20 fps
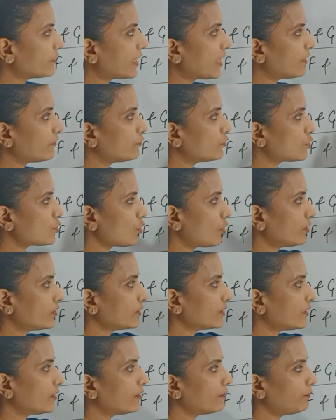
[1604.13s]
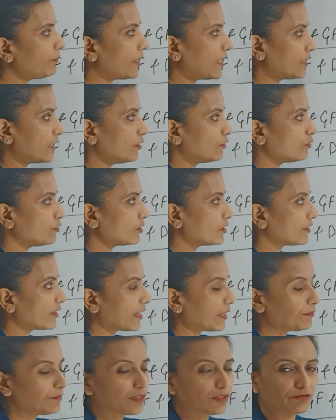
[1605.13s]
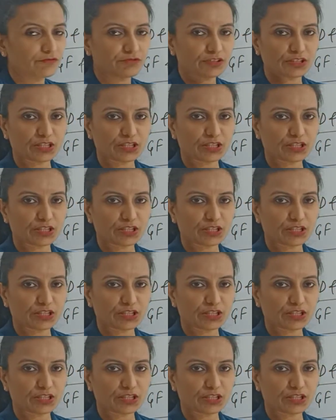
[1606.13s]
we have drawn a parallelogram